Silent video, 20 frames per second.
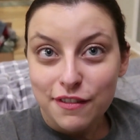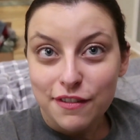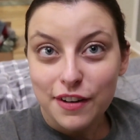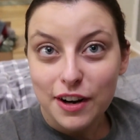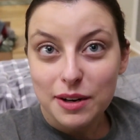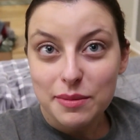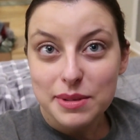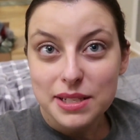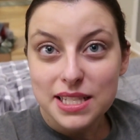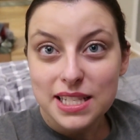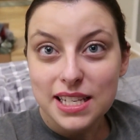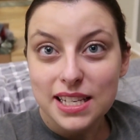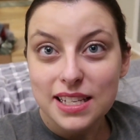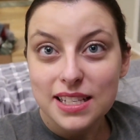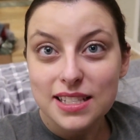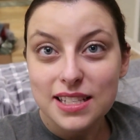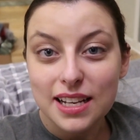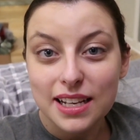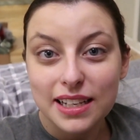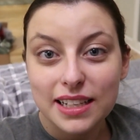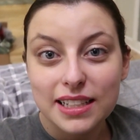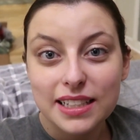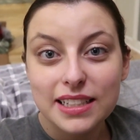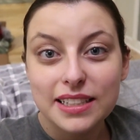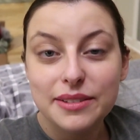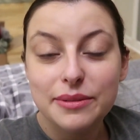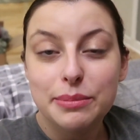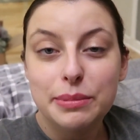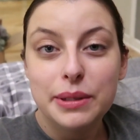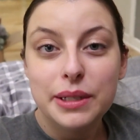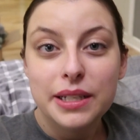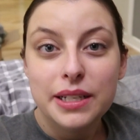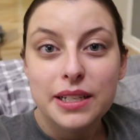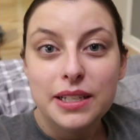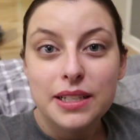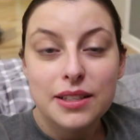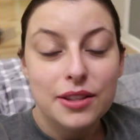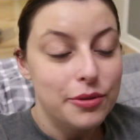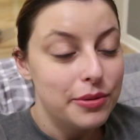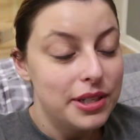pharmacies, 3
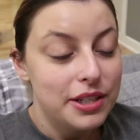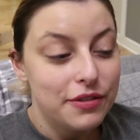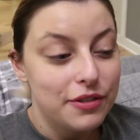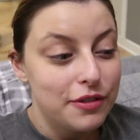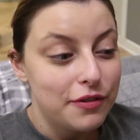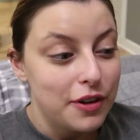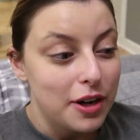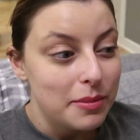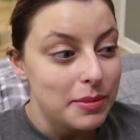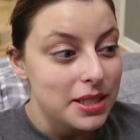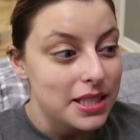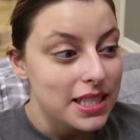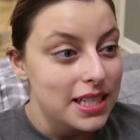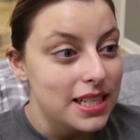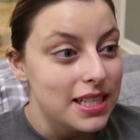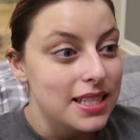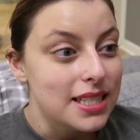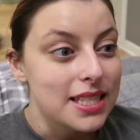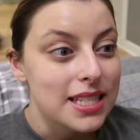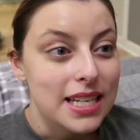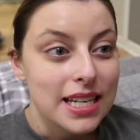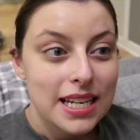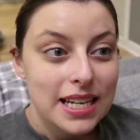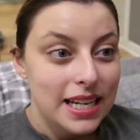different pharmacies.